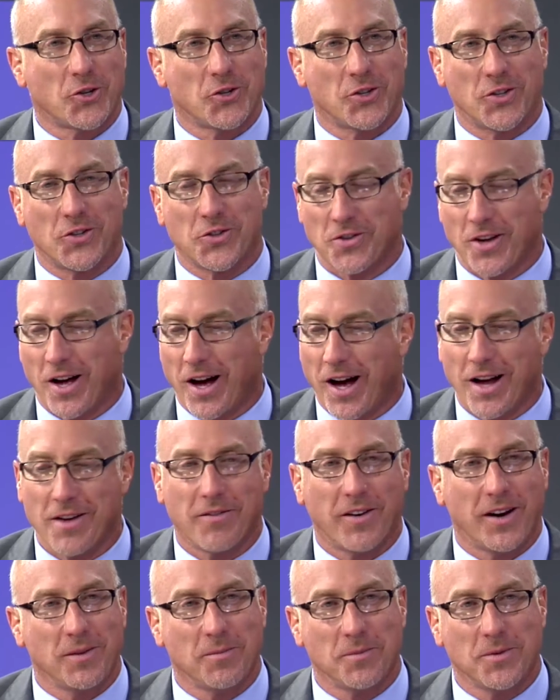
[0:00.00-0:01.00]
is high
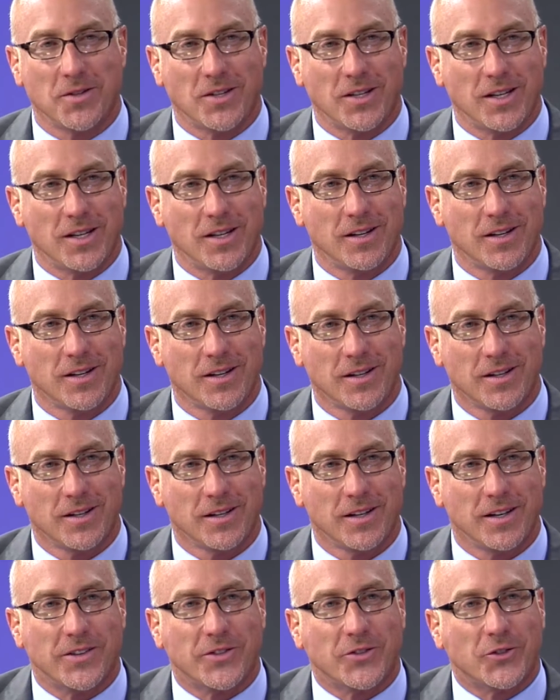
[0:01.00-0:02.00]
vitamin D
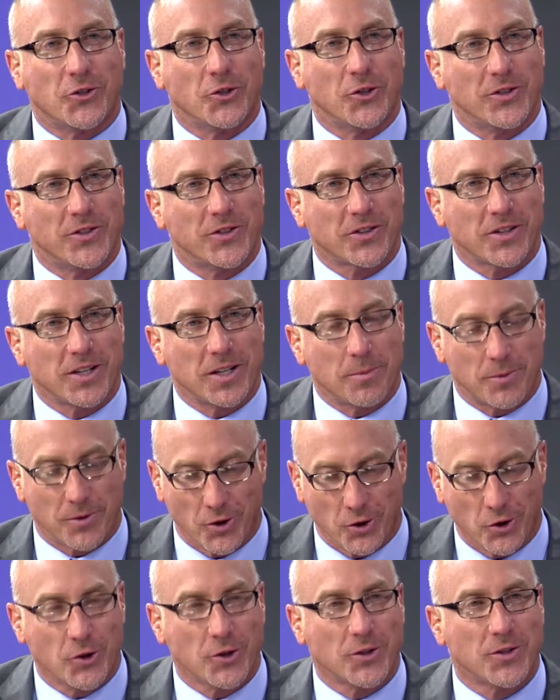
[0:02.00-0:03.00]
is good sleep.
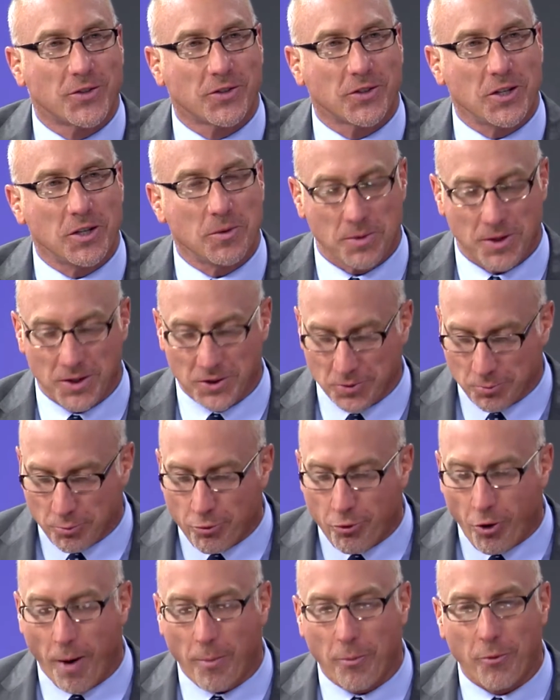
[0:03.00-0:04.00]
Good sleep is
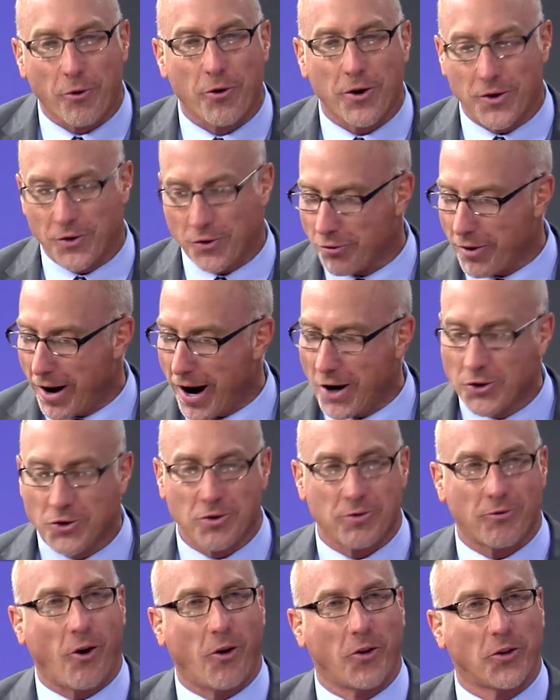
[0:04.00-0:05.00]
proper interaction
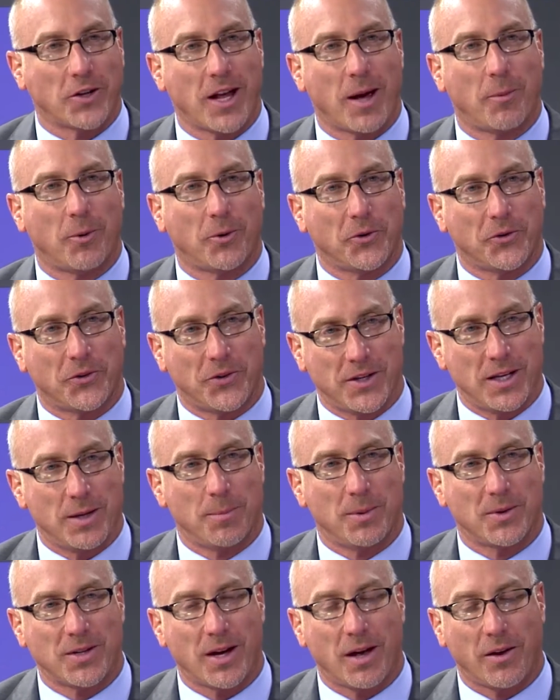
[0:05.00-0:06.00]
of all the chemicals that keep
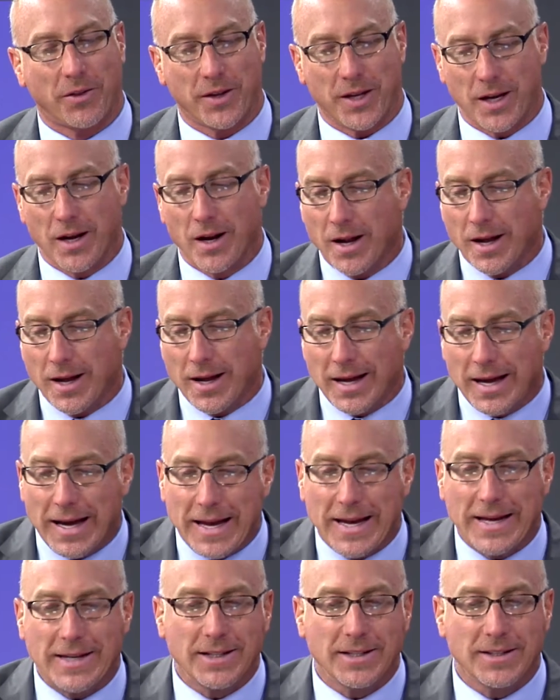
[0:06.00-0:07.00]
us healthy.
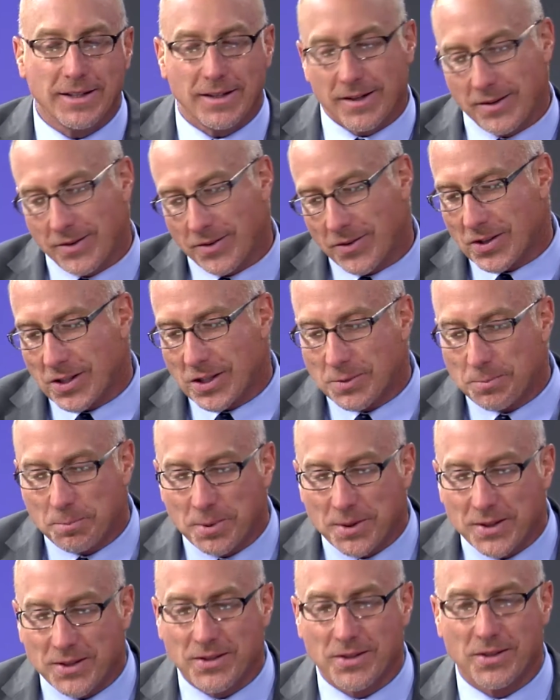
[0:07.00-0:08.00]
ADD is a
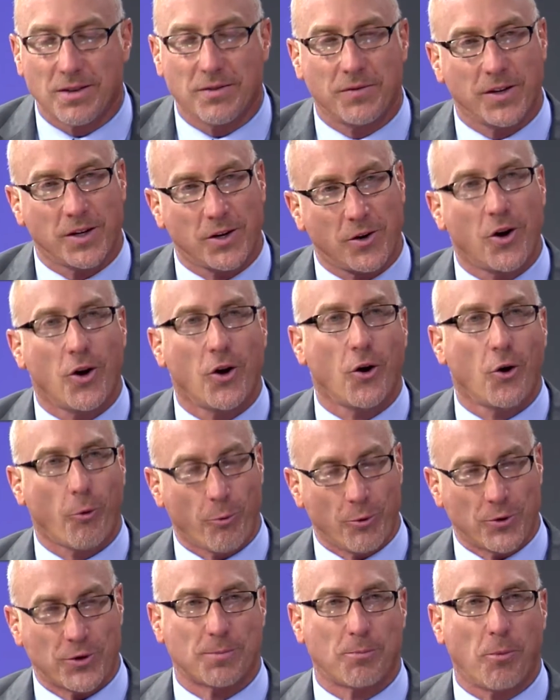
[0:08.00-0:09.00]
specific
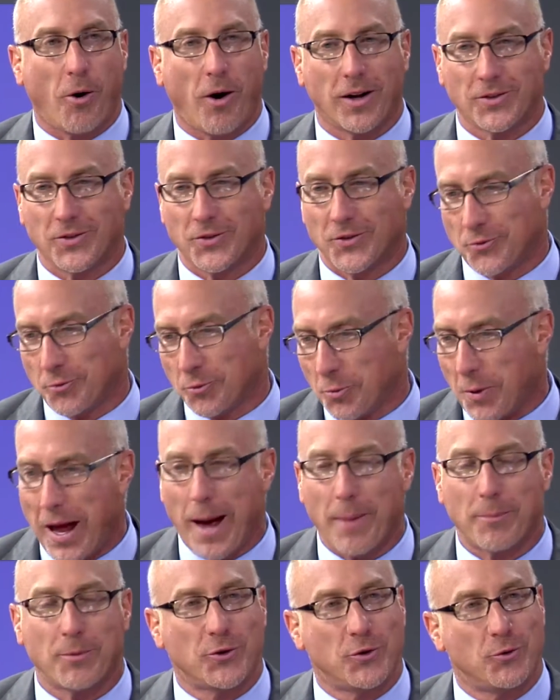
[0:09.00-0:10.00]
response to what
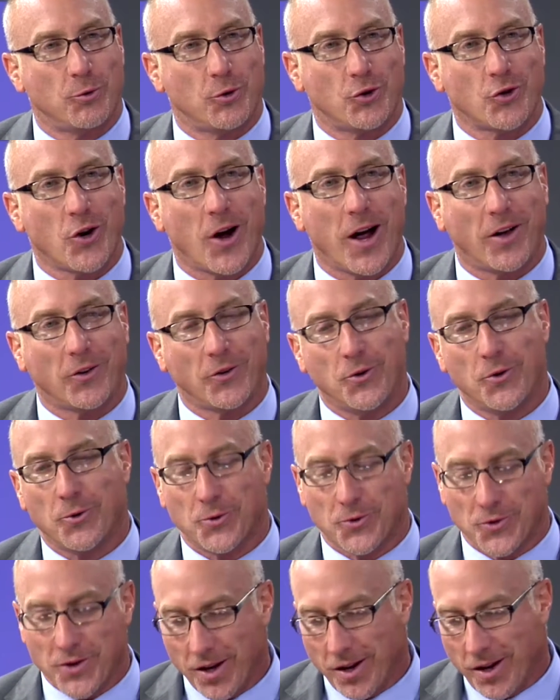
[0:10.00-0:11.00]
happens to a child who
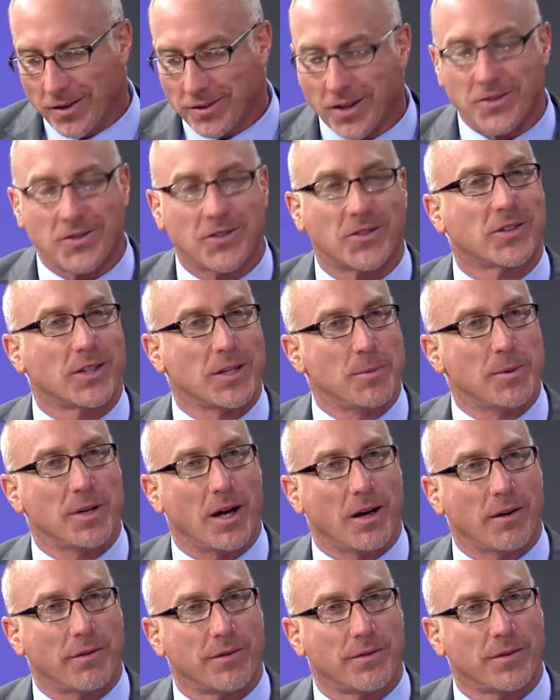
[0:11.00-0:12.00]
doesn't sleep
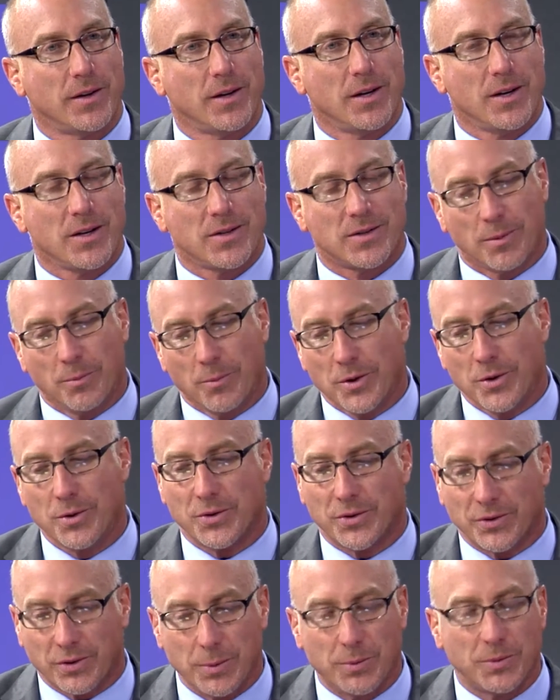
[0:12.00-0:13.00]
enough. Someone who
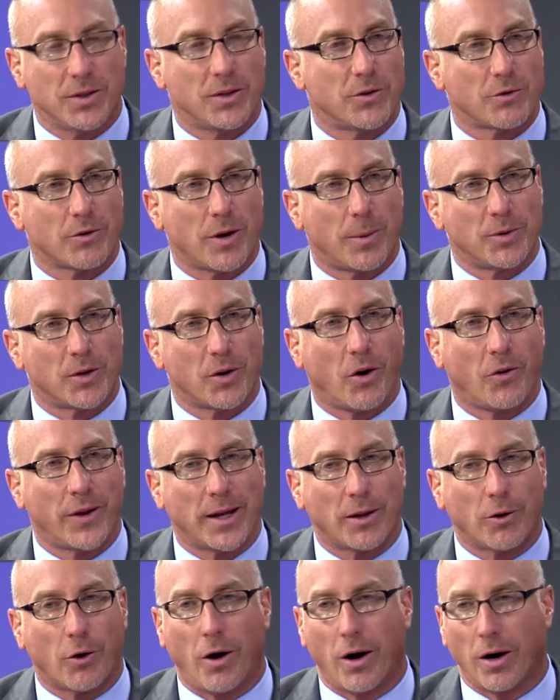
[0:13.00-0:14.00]
sleeps interrupted all
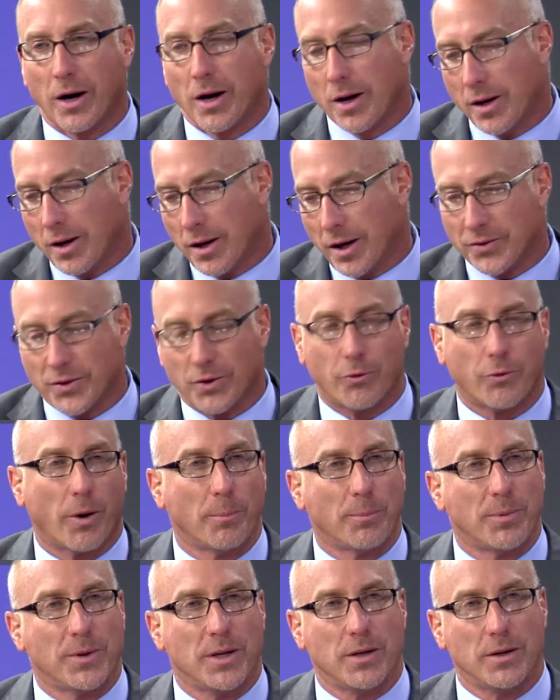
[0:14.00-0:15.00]
night long is a
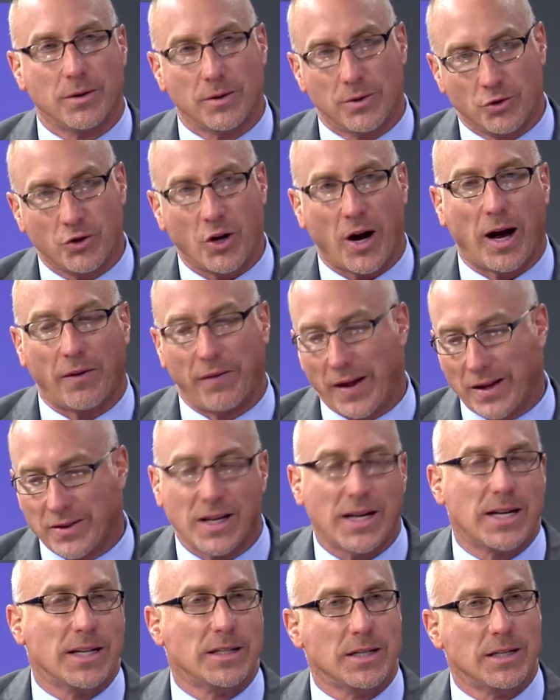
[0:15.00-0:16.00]
grumpy child. That's
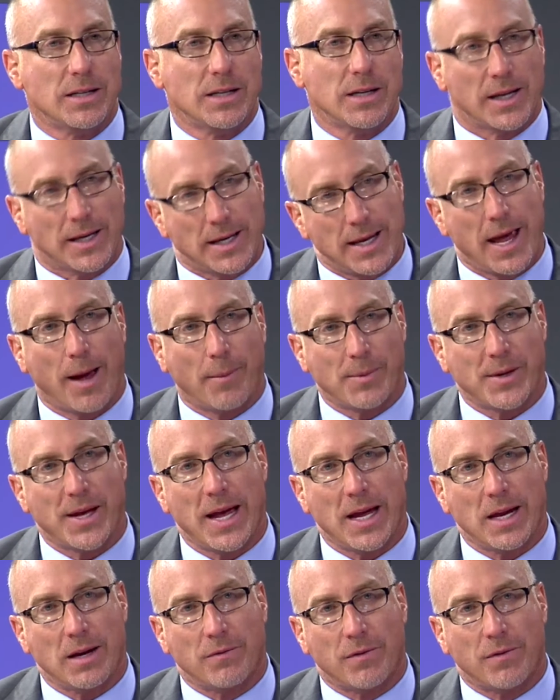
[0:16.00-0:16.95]
ADD. They can't behave.